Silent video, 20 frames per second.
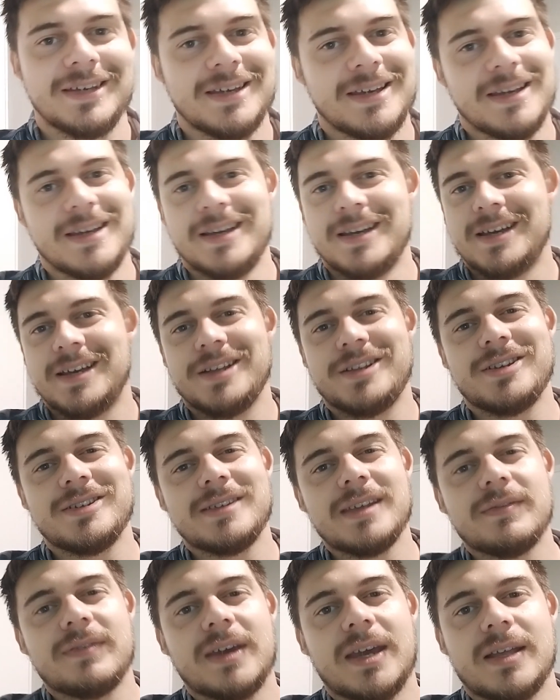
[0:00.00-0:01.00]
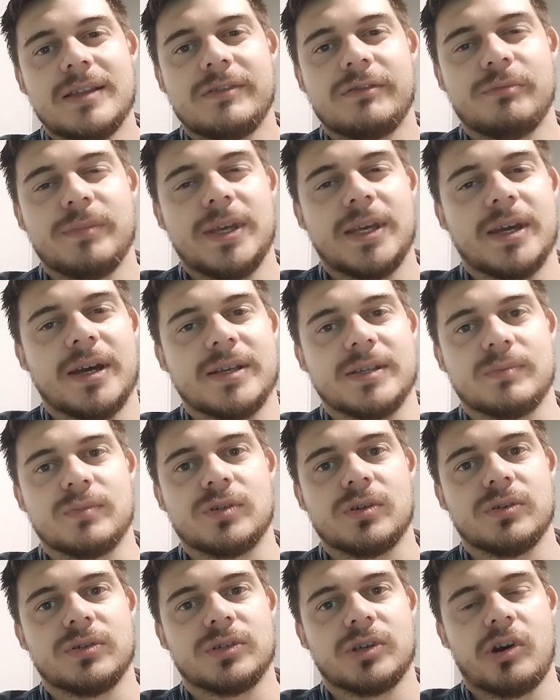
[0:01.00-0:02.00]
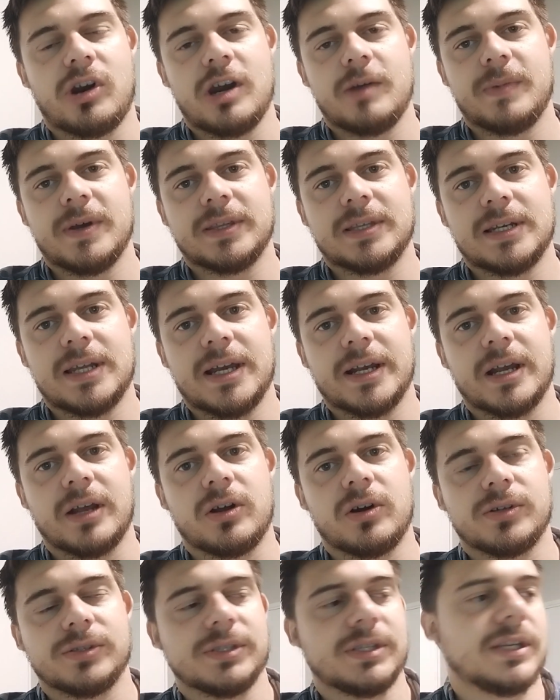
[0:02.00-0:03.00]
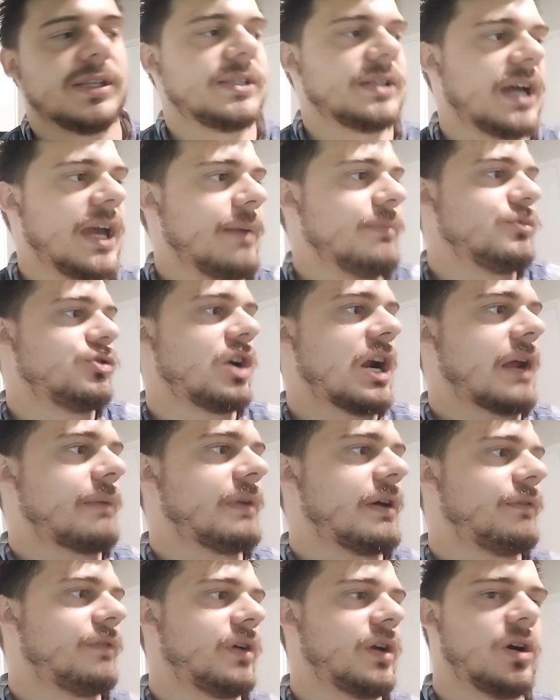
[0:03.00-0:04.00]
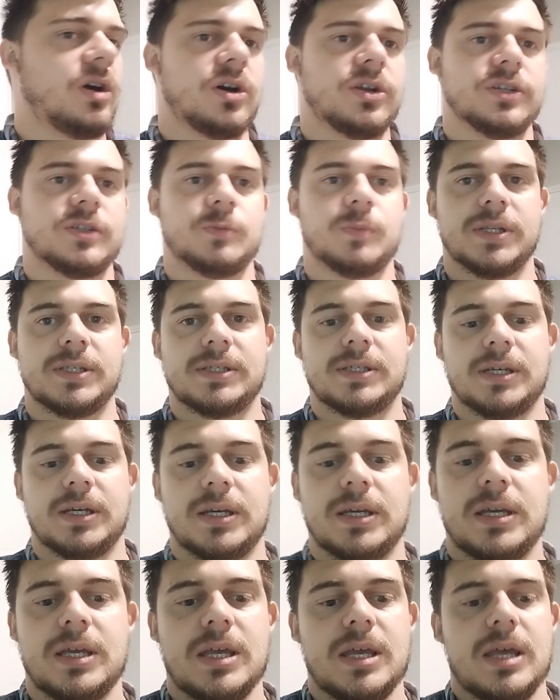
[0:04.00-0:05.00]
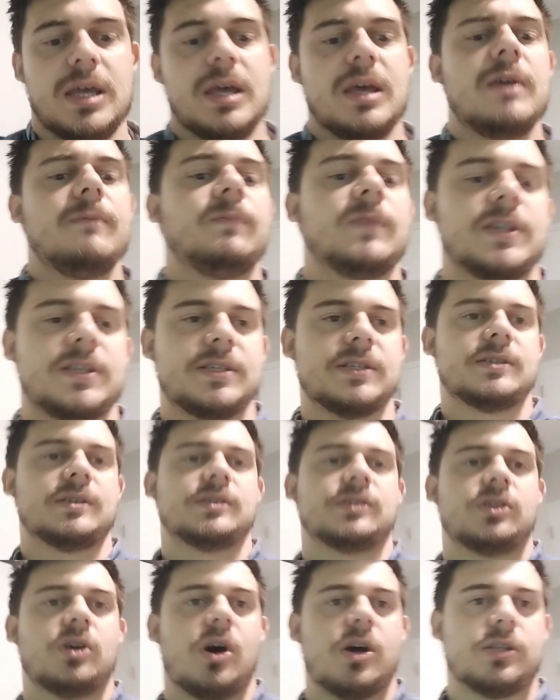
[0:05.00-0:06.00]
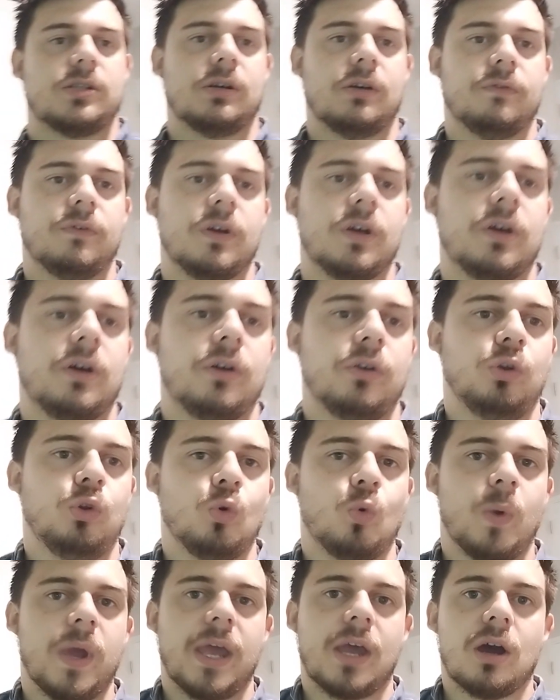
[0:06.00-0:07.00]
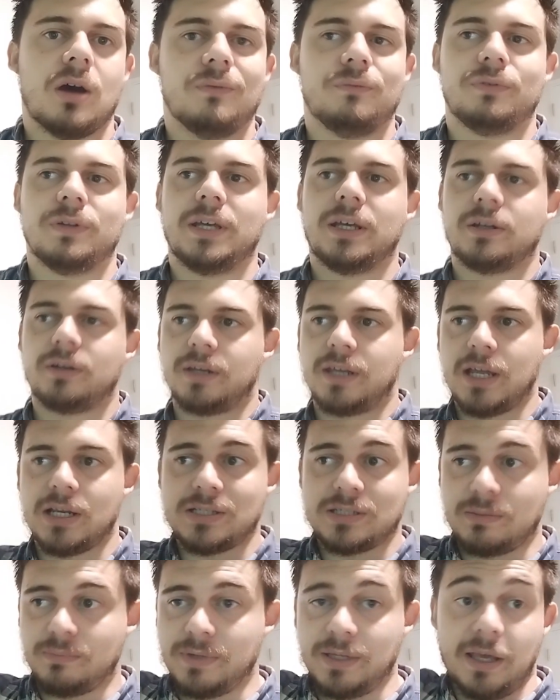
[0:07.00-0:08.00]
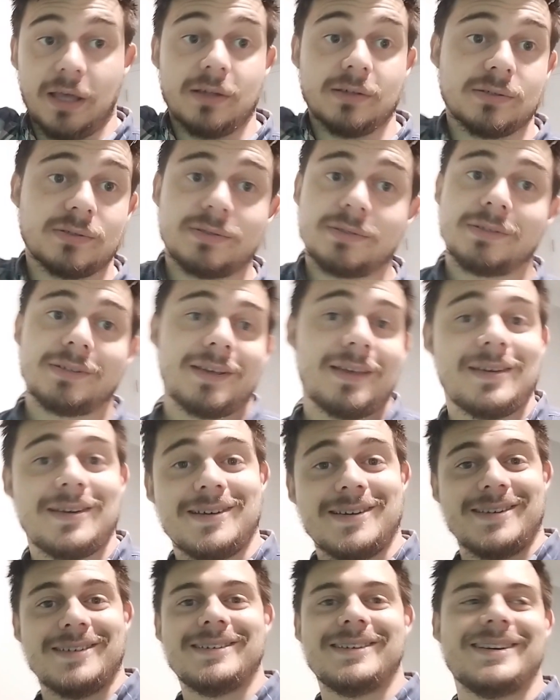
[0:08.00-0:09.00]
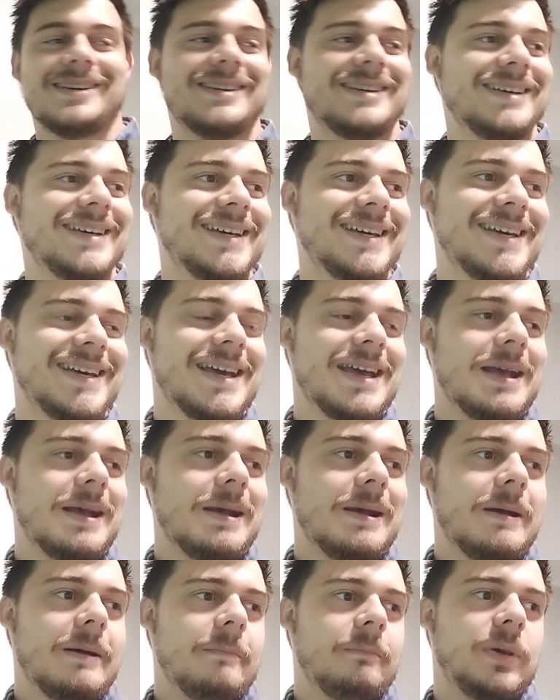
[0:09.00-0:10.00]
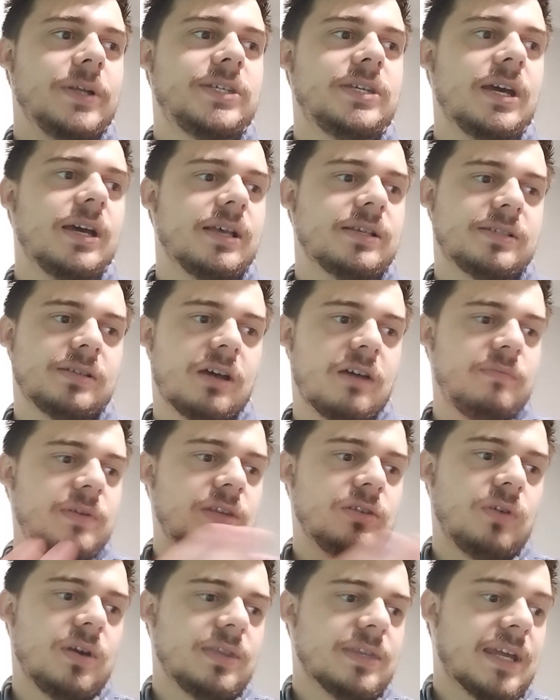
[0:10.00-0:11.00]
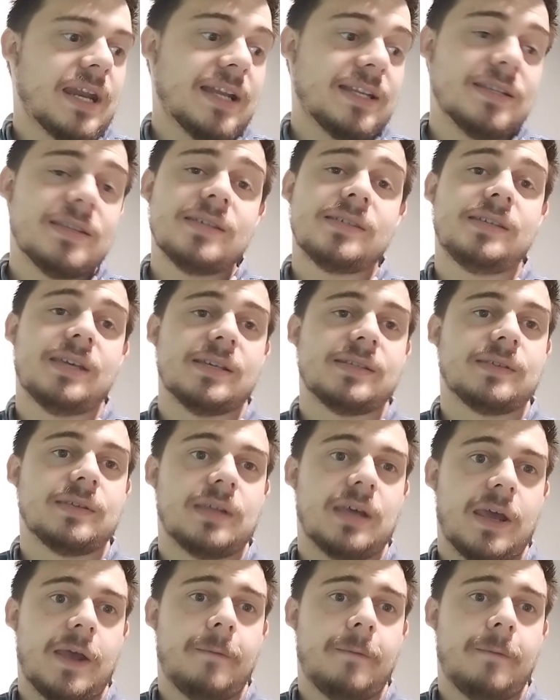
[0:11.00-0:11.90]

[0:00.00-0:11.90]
It just never ends for me, guys. I'm so sorry about the lack of content. I am trying my very hardest, but this is the start of a new week. Hopefully I don't catch something else. But yeah, so I've been doing that. I did this yesterday,